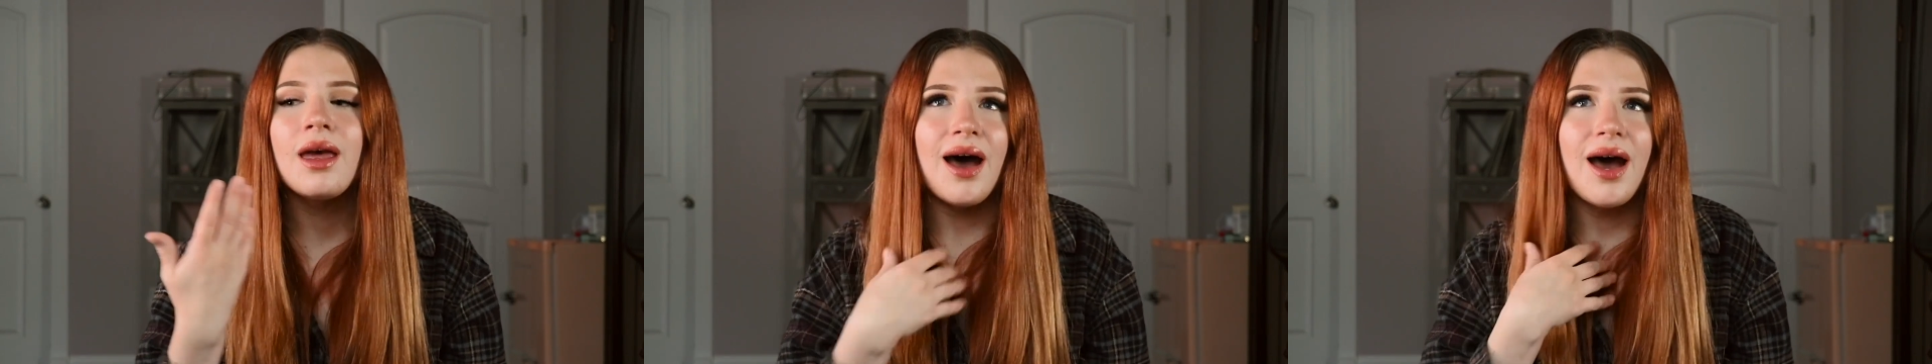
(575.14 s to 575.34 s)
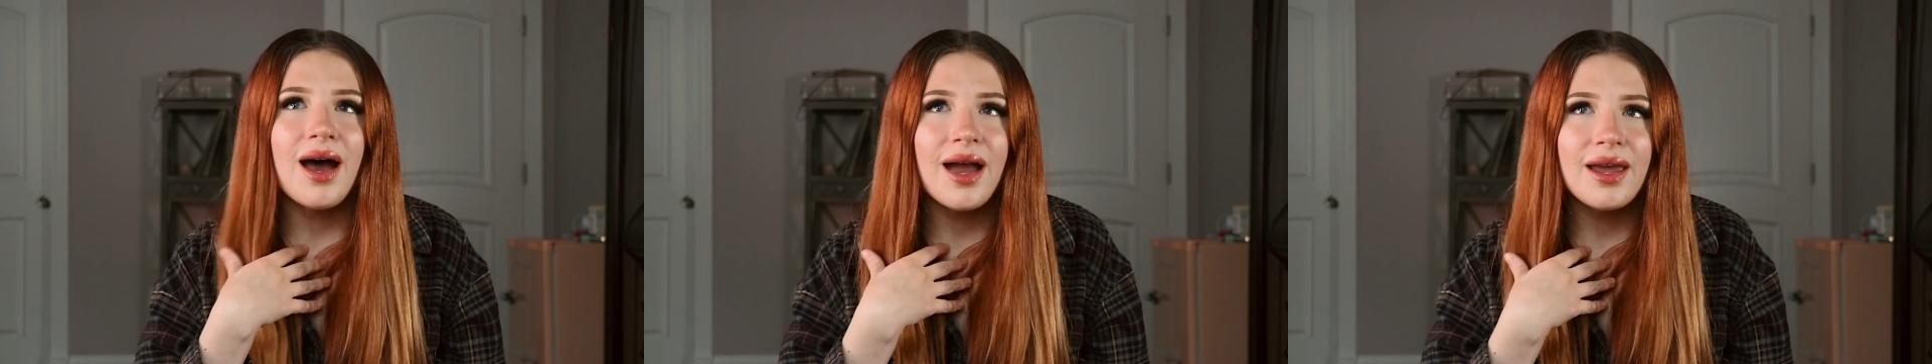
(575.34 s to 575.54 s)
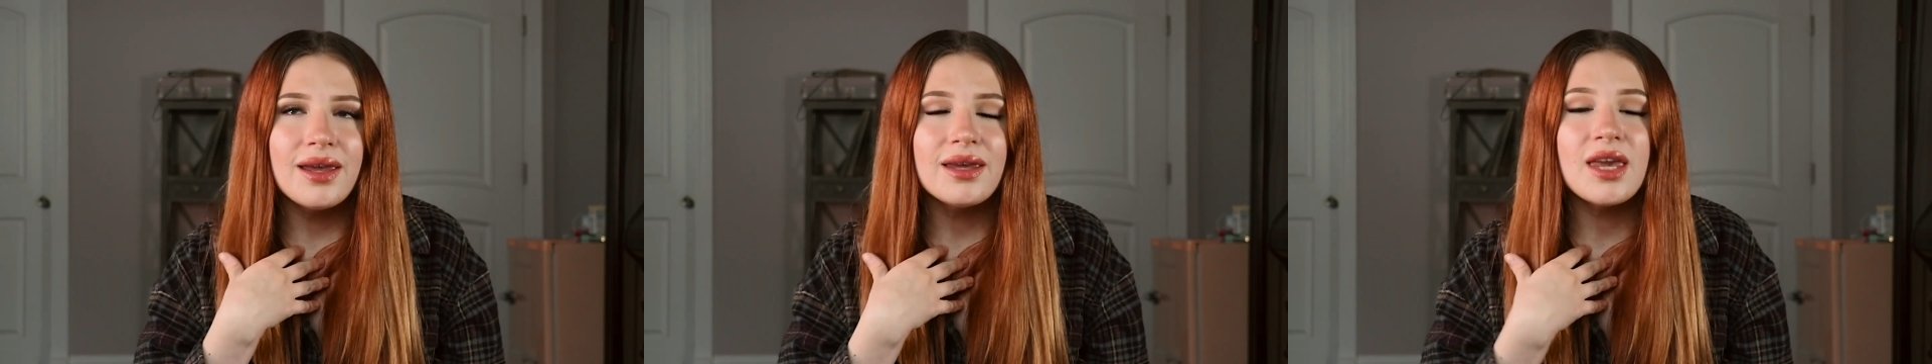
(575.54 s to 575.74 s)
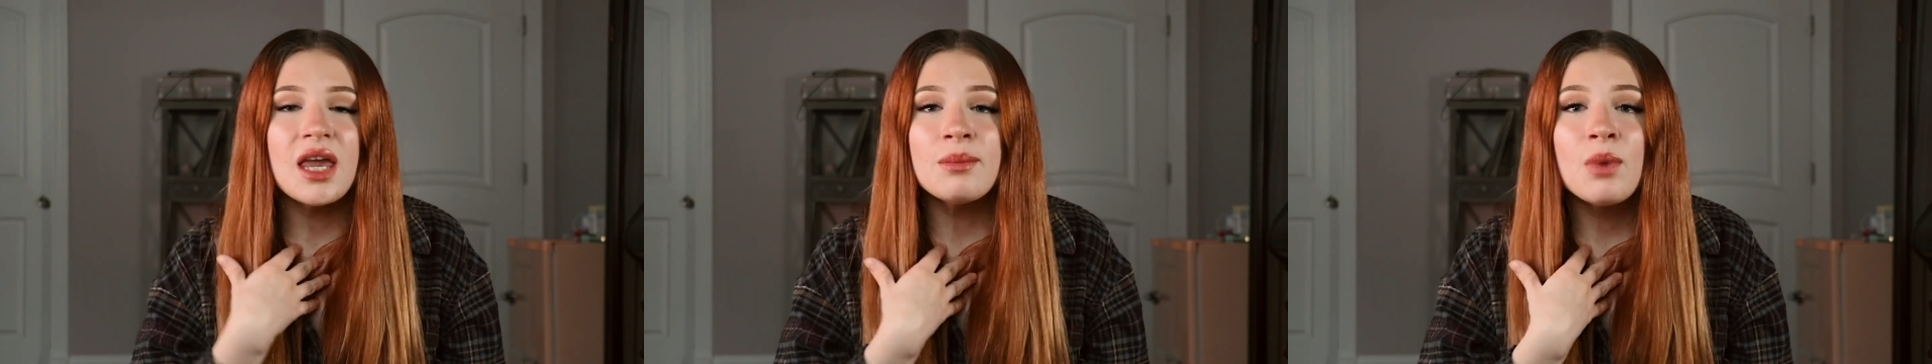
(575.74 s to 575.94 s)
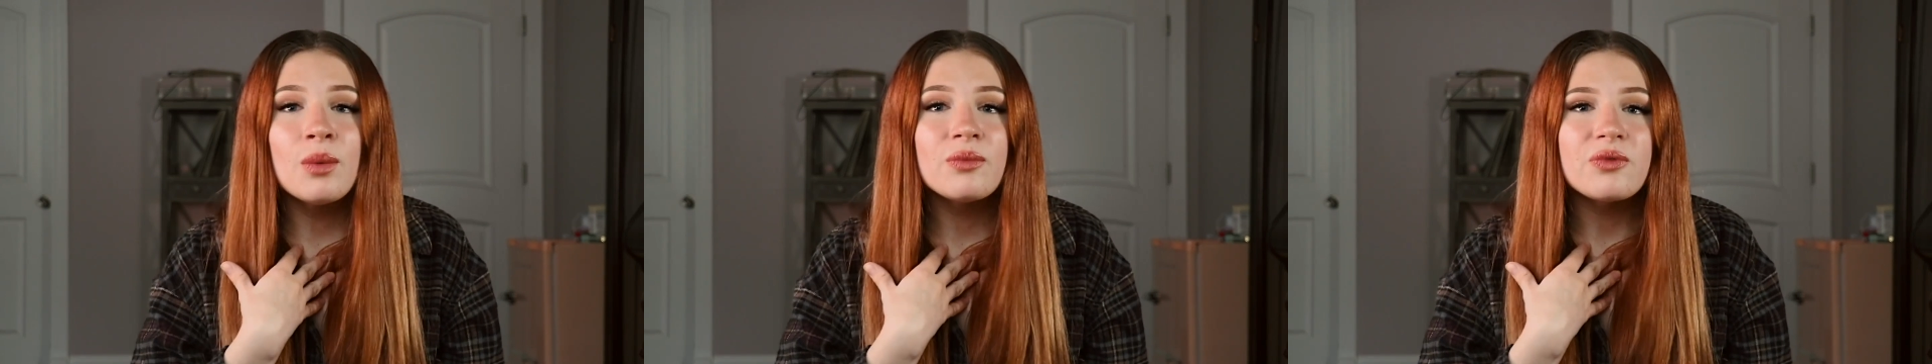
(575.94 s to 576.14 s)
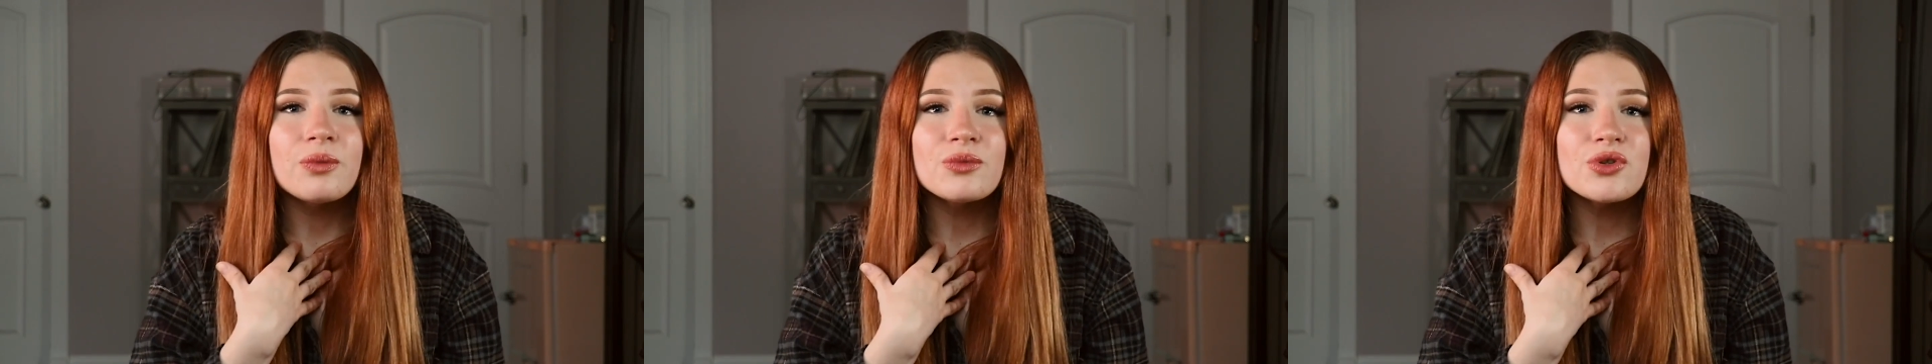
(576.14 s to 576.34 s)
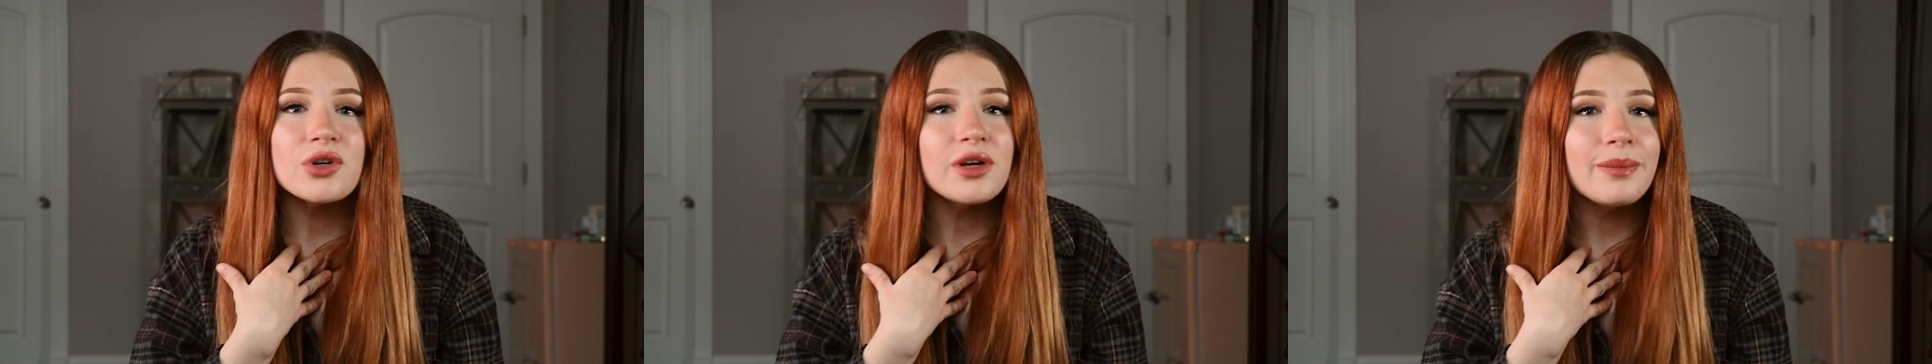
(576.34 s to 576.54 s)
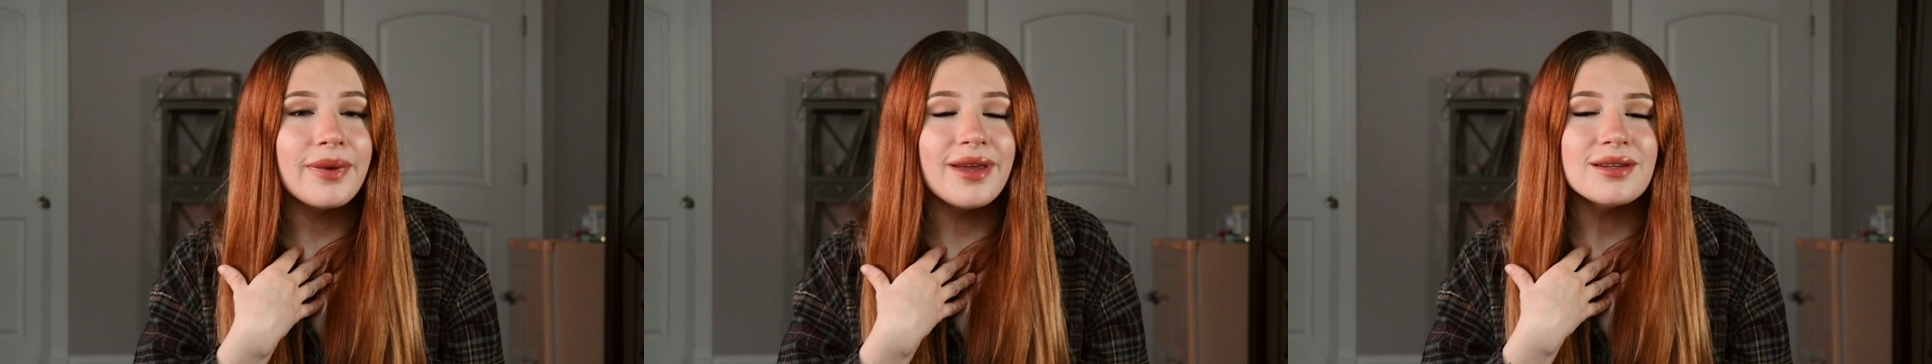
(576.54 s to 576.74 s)
I came home from
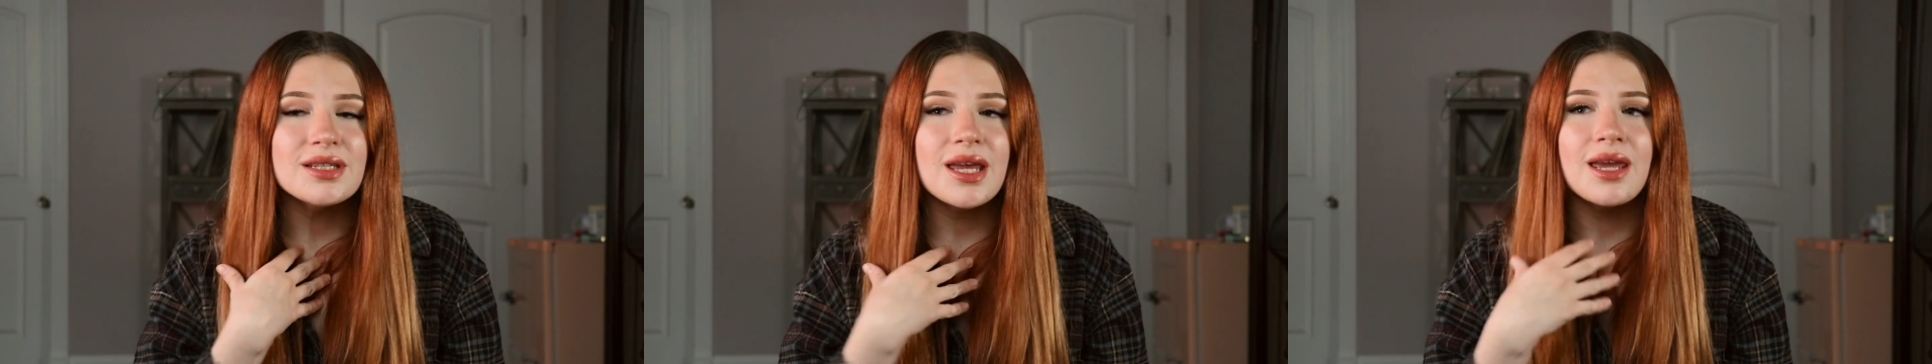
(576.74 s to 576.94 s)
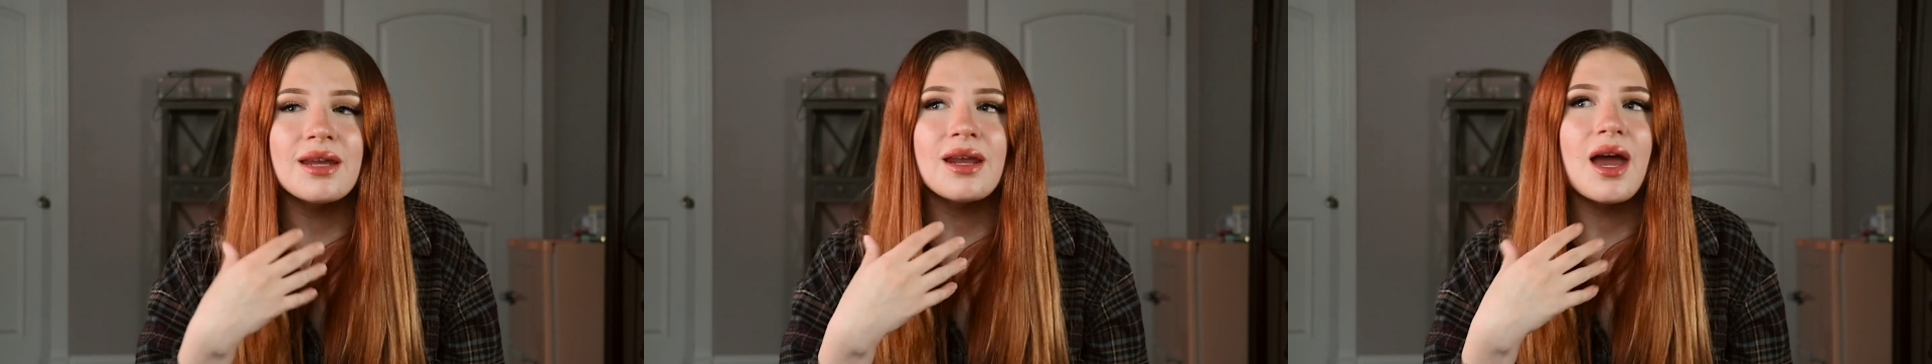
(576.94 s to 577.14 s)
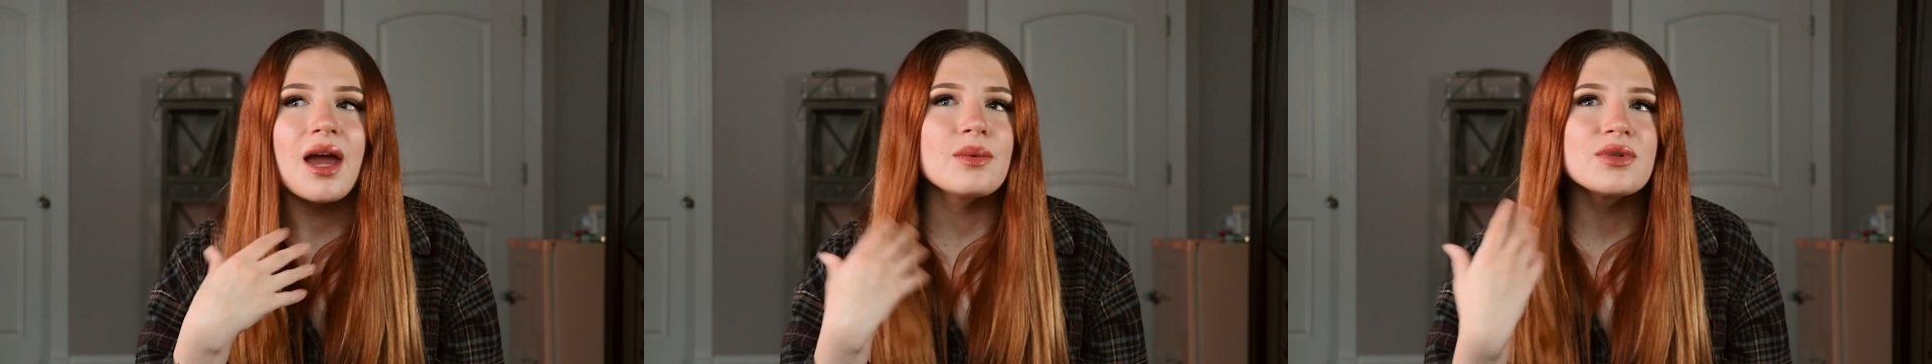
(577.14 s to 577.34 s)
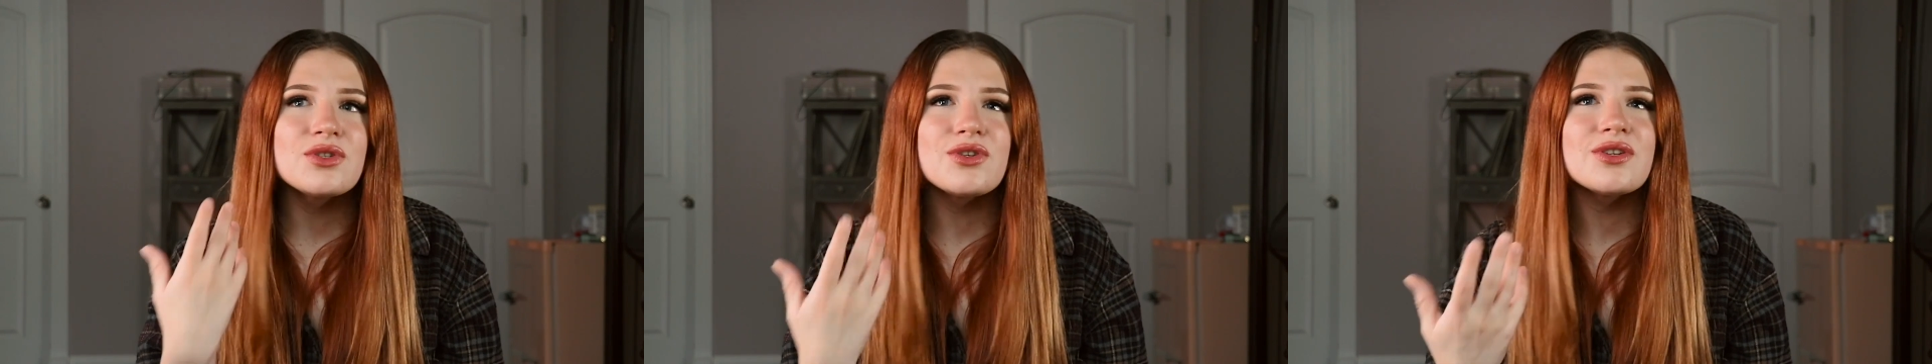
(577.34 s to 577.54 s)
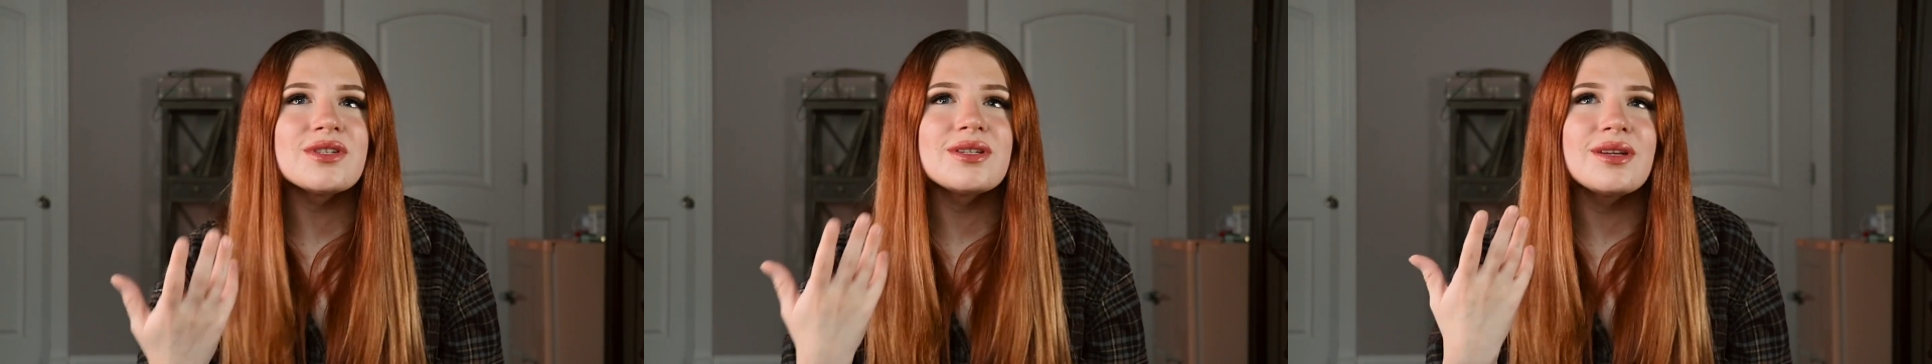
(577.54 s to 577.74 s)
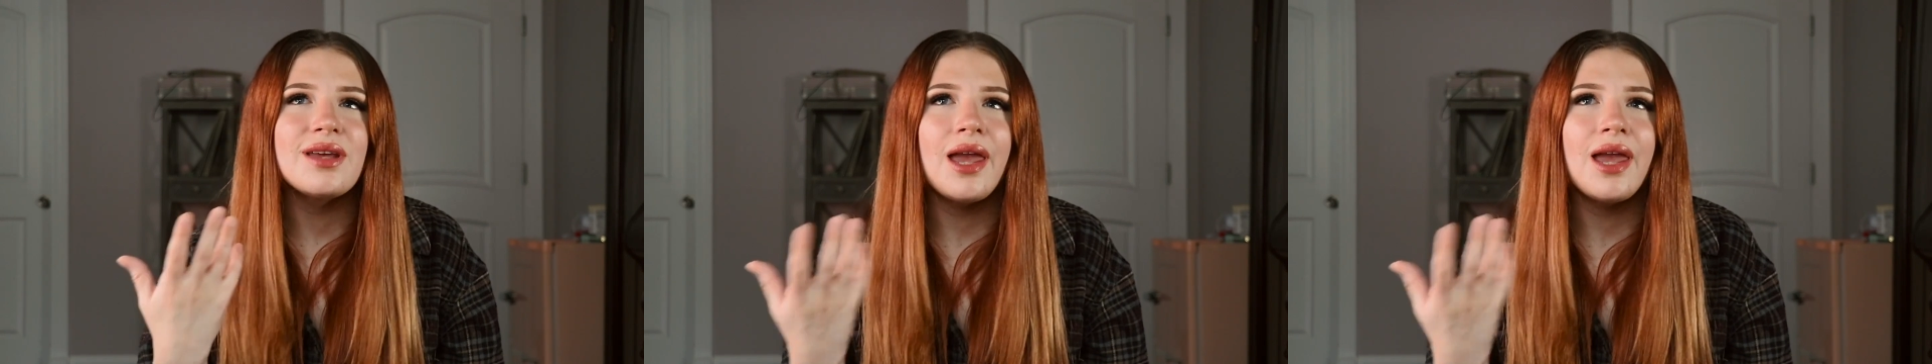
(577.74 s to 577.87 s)
treatment and I was just